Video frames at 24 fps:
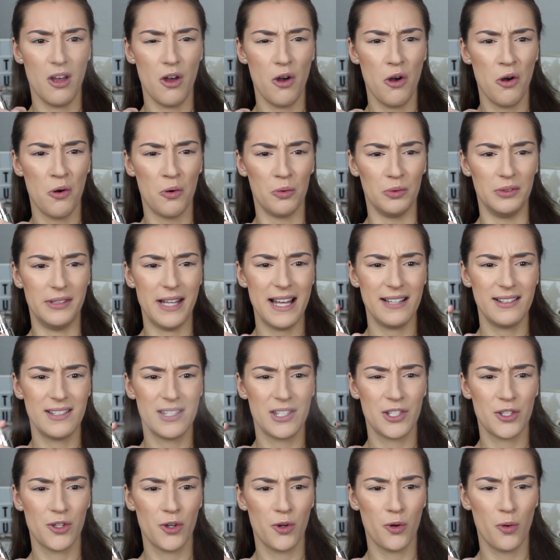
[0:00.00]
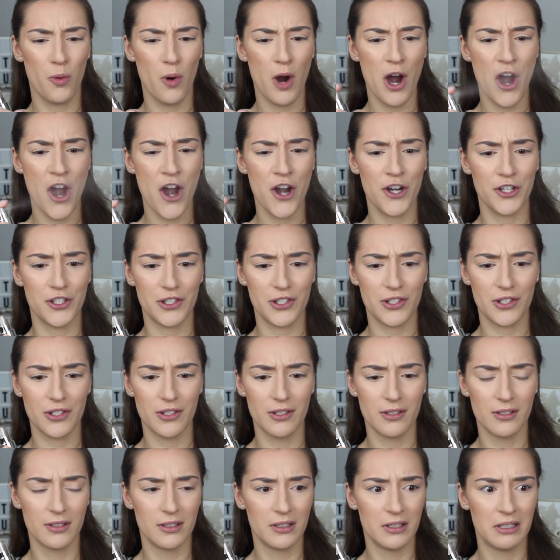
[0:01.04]
Oh, that
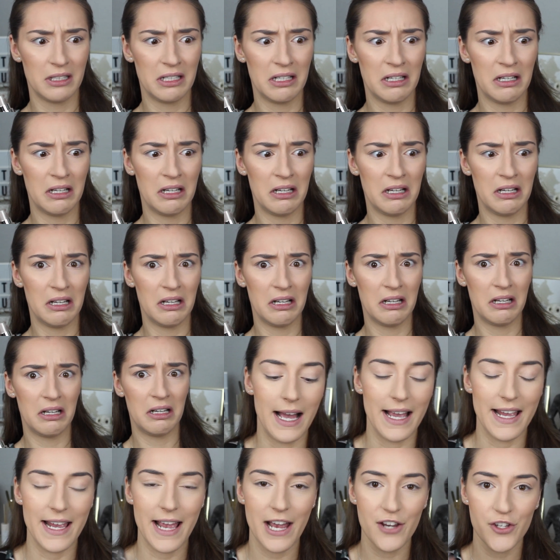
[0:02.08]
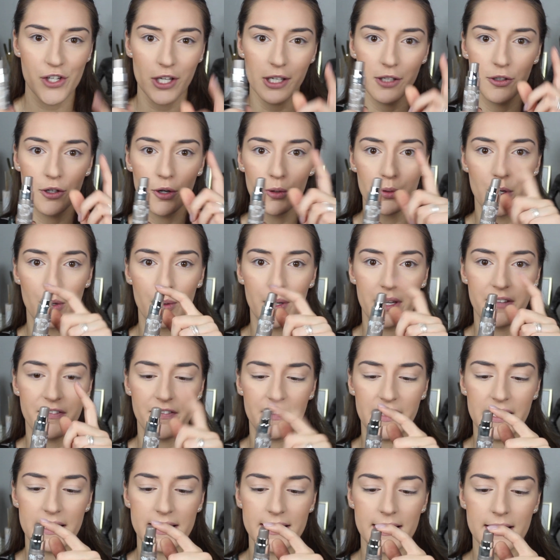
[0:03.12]
squirts! I actually don't know
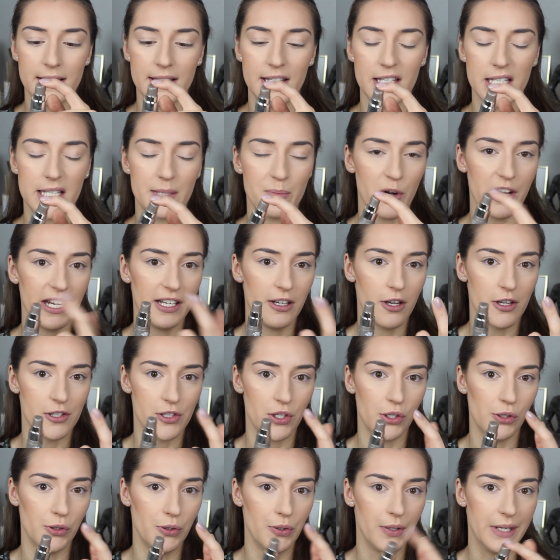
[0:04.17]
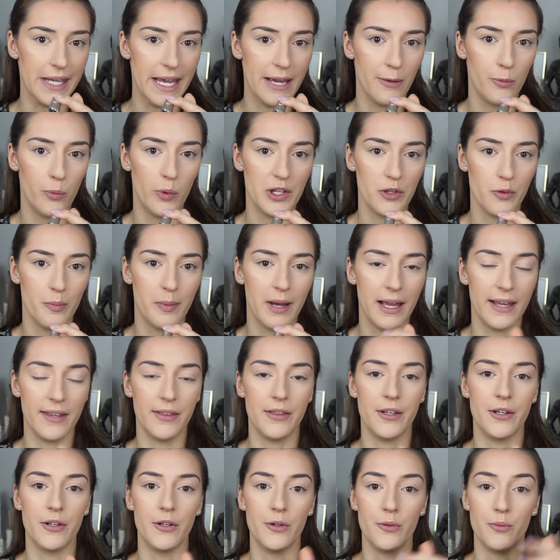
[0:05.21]
if this is the spray nozzle you get when you buy
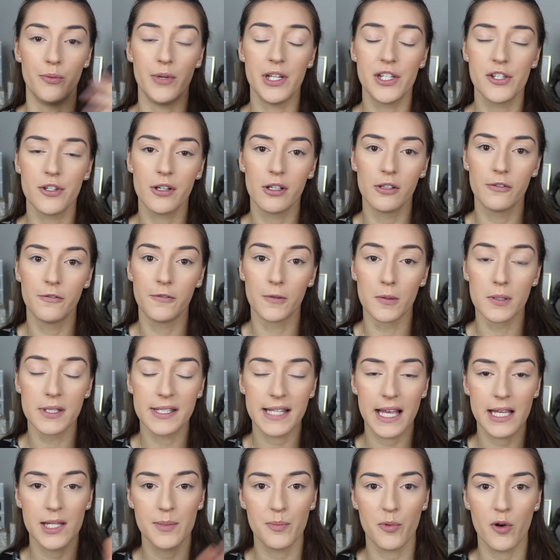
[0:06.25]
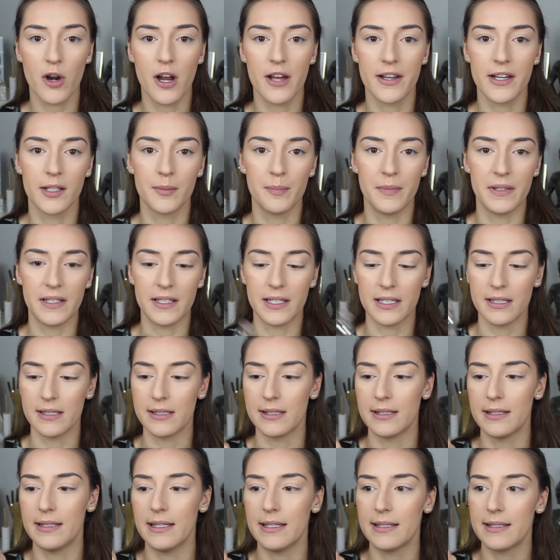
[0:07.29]
the original full-size product,
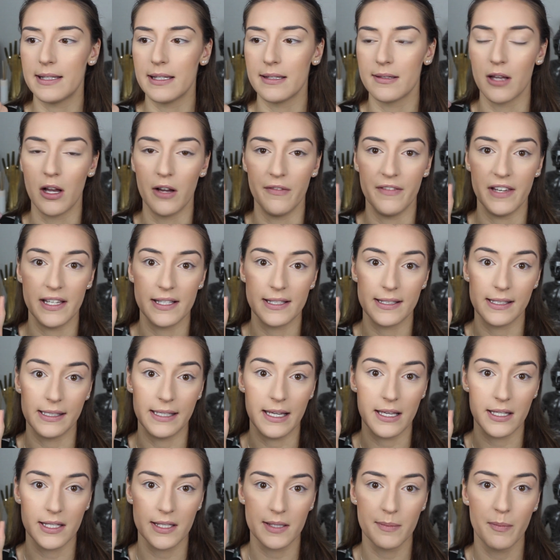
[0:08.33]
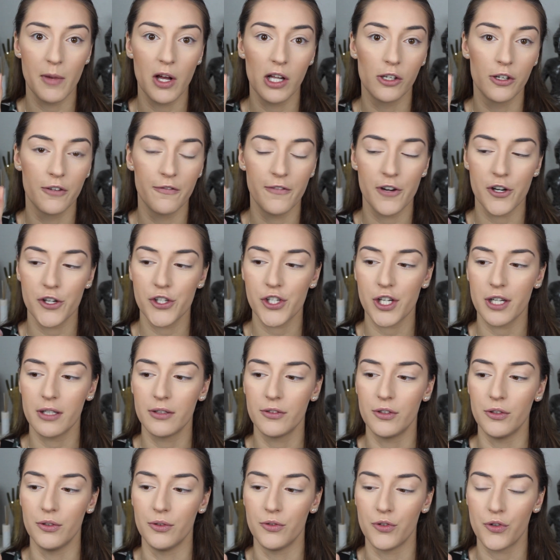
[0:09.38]
because this is obviously a smaller
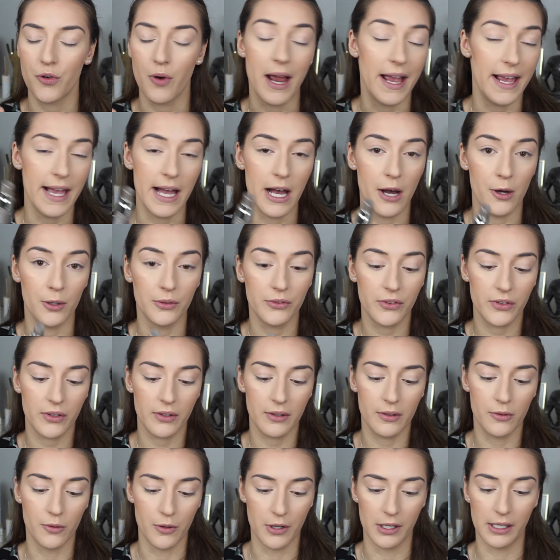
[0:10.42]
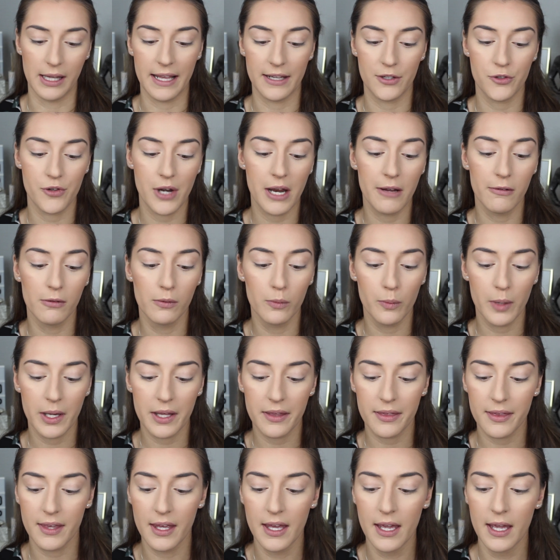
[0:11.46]
version to try out or like travel
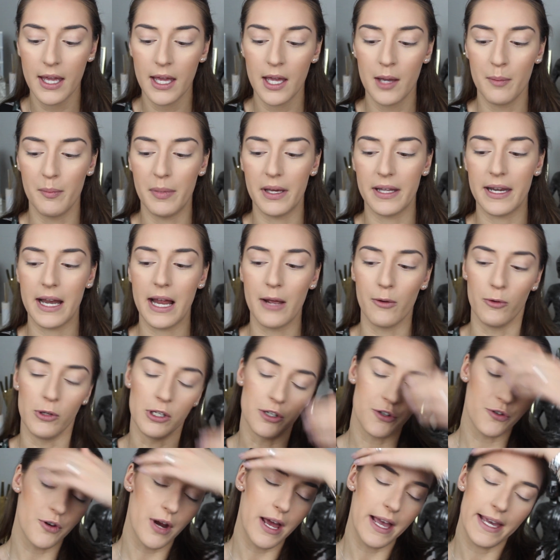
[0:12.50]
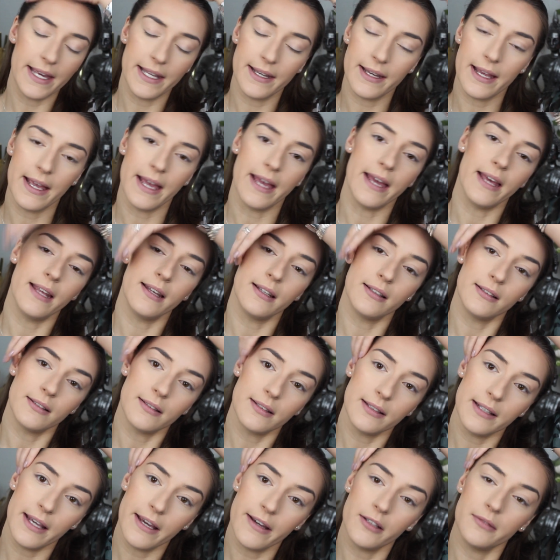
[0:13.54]
with, but I will try it,
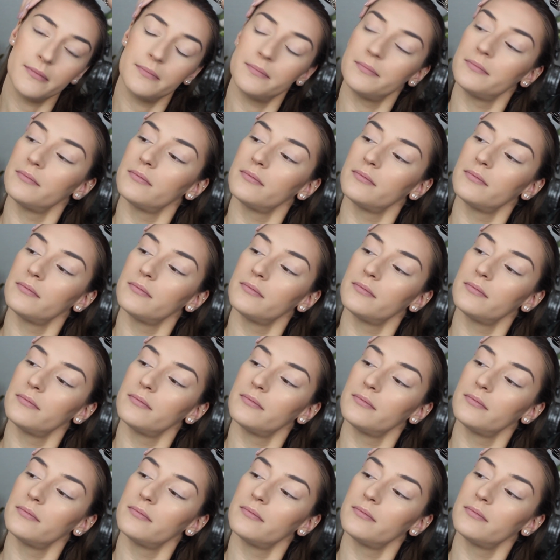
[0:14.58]
and yeah.